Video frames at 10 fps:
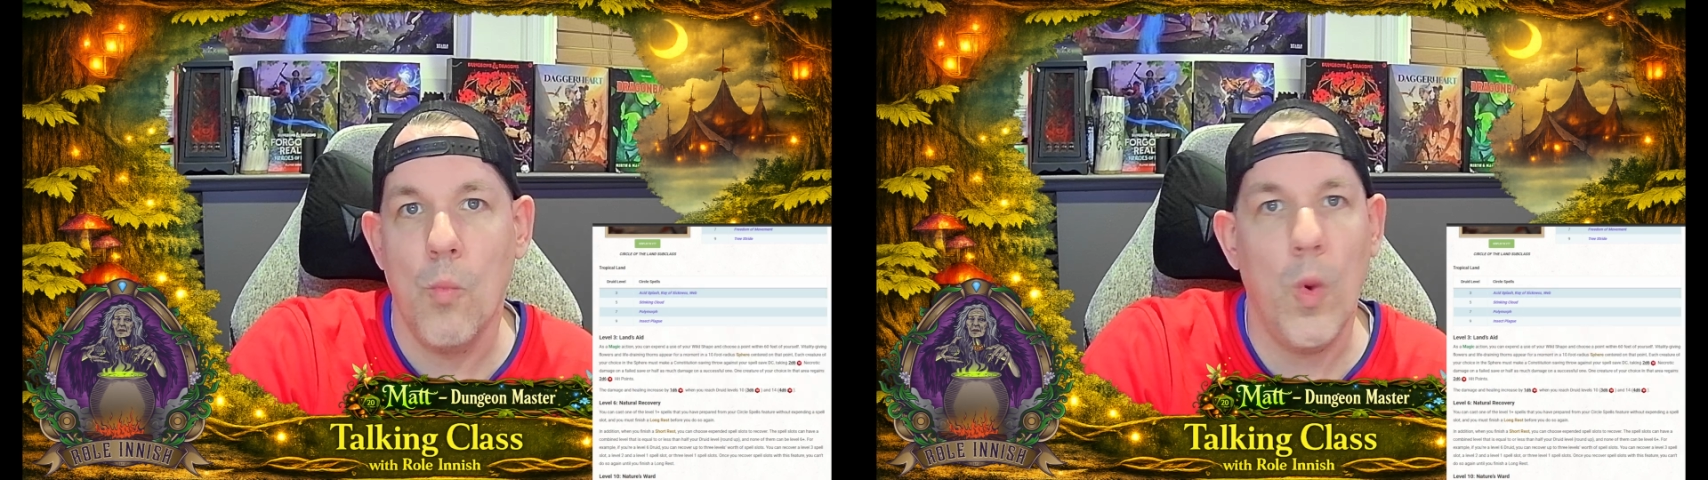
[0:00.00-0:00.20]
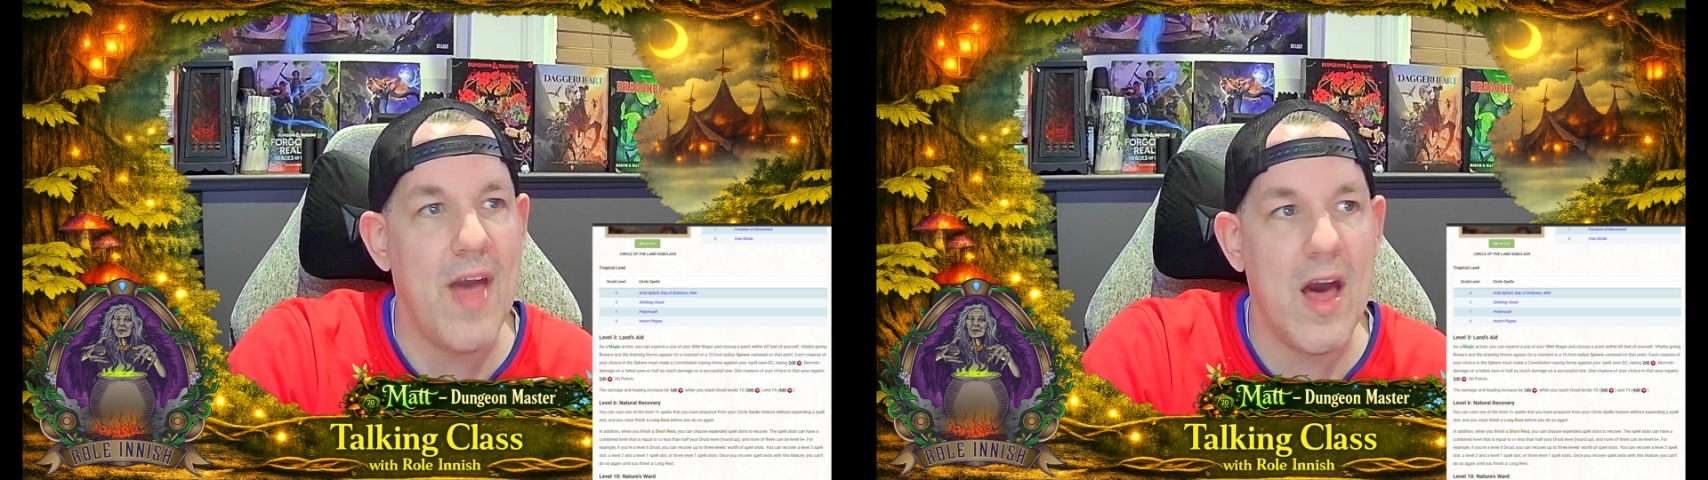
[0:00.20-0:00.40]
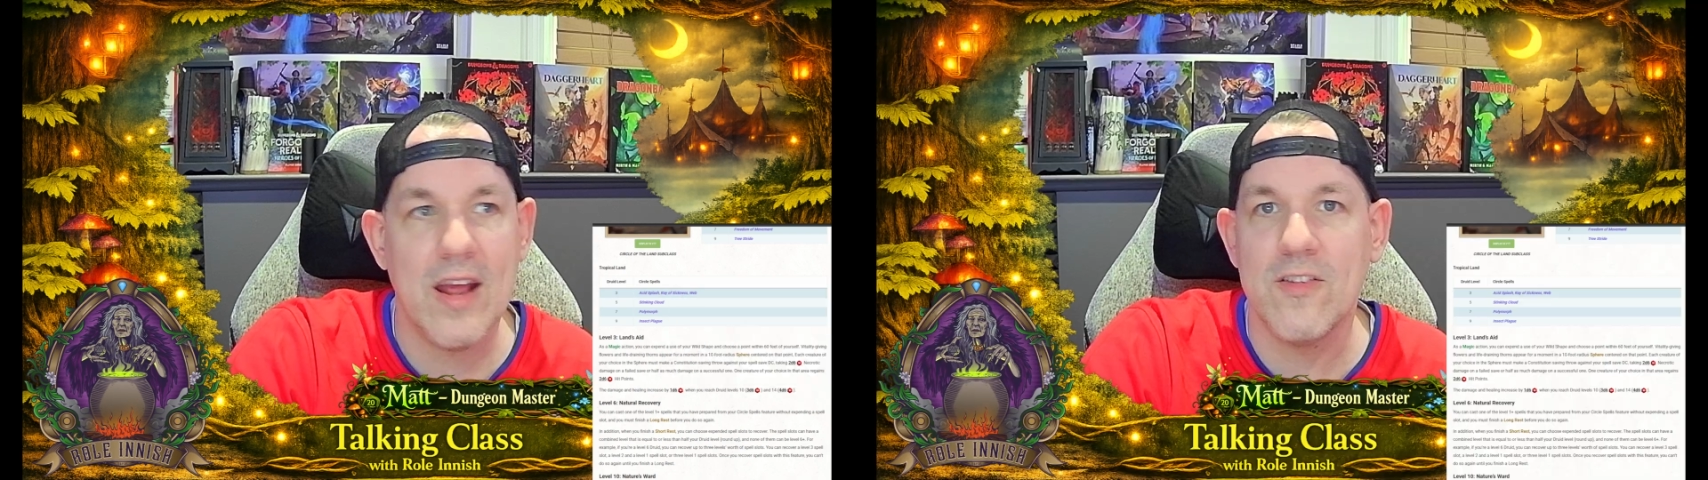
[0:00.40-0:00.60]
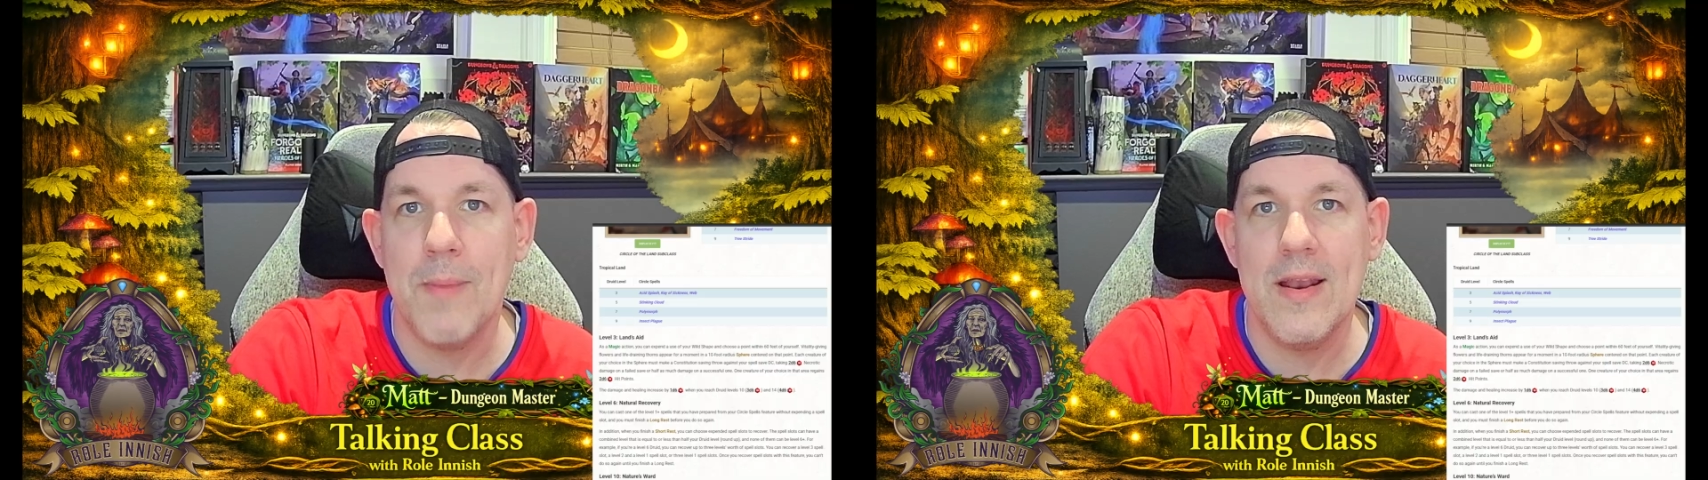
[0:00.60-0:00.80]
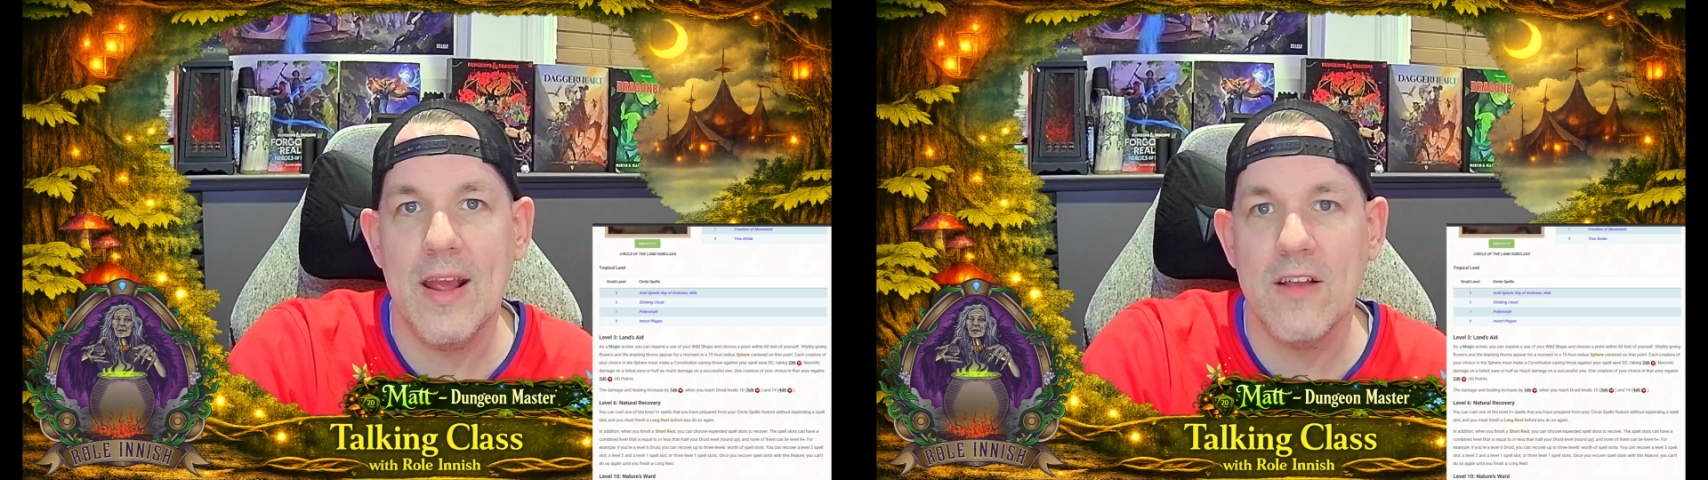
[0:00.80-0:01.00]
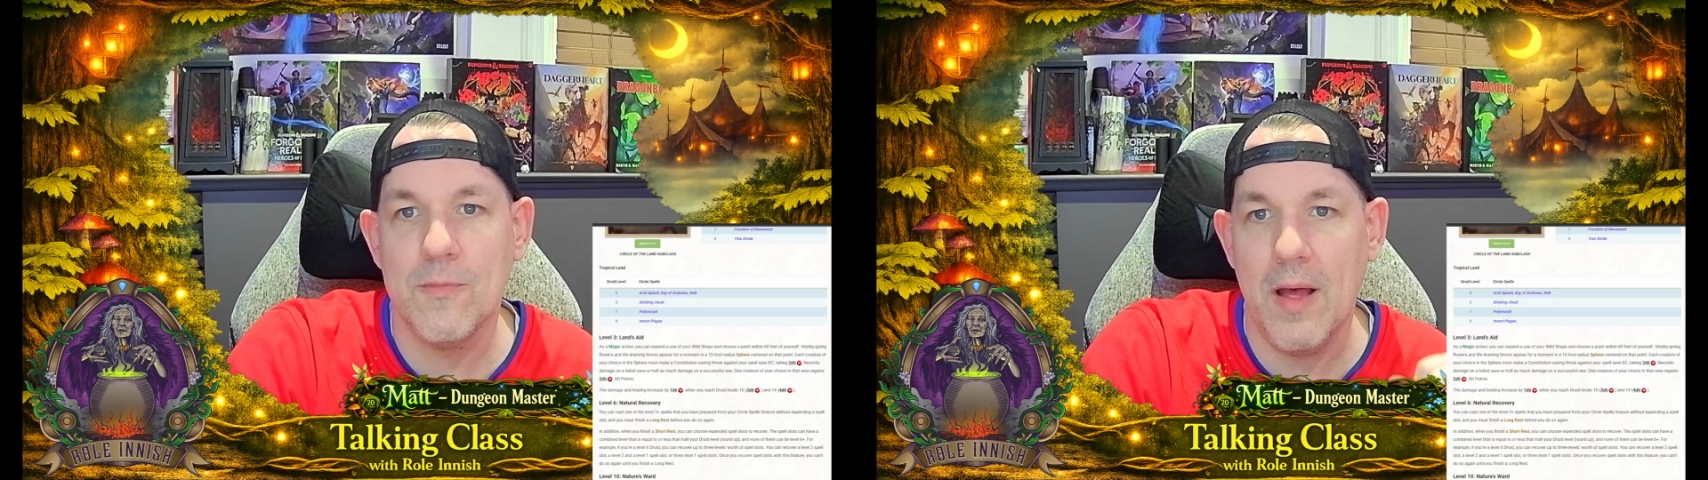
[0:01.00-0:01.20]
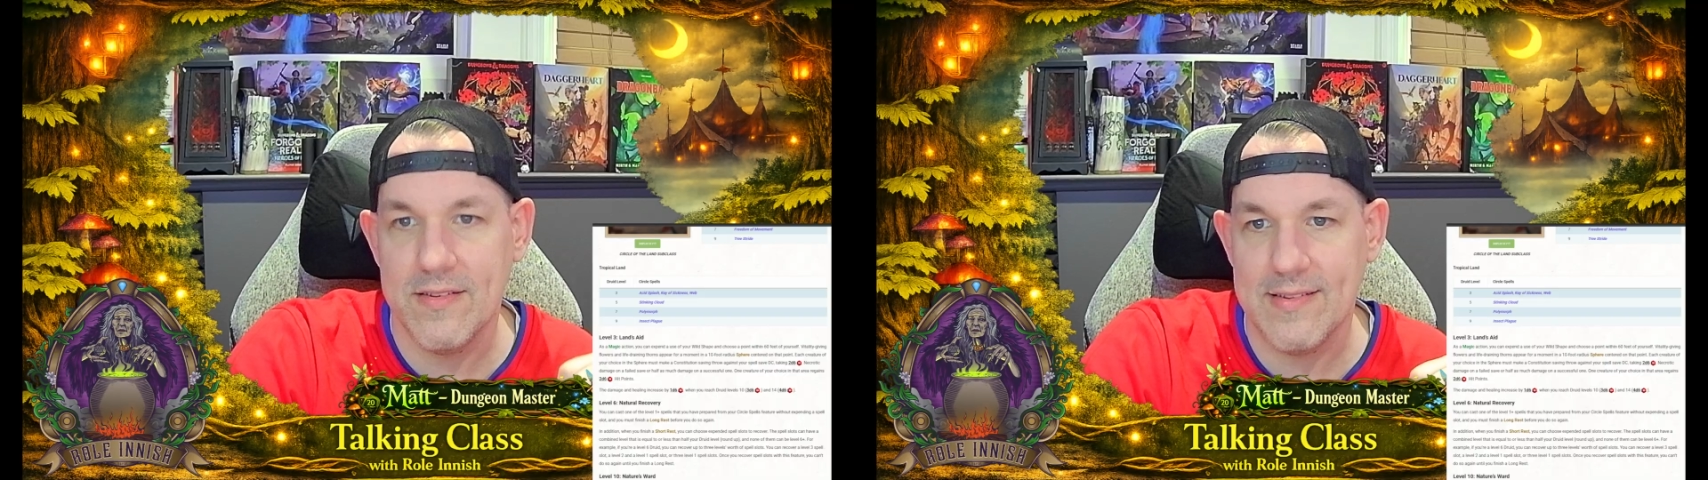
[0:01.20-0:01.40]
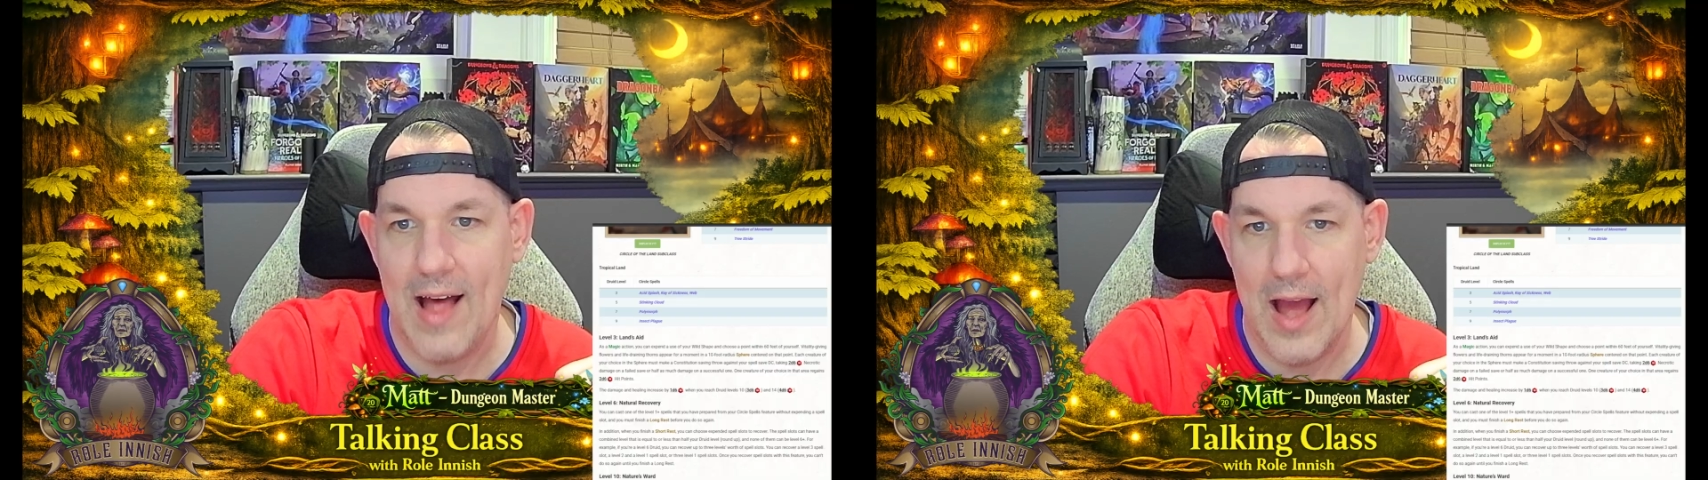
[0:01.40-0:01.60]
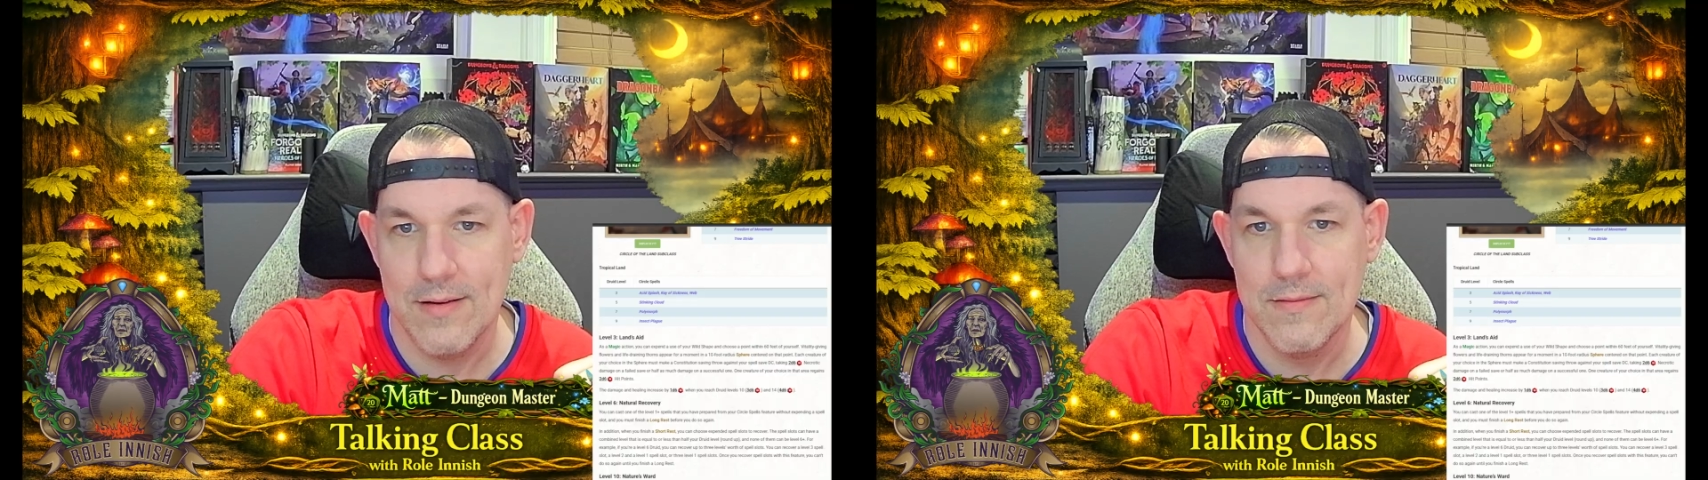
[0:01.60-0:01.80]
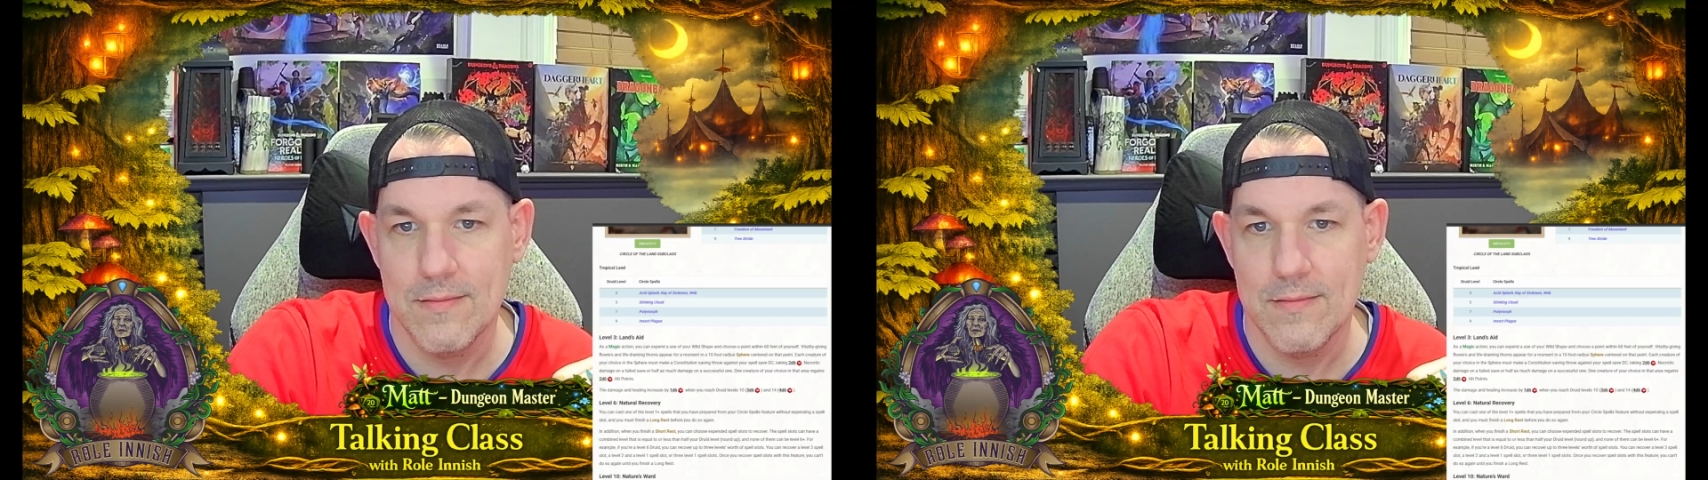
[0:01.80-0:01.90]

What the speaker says: without expending a spell slot.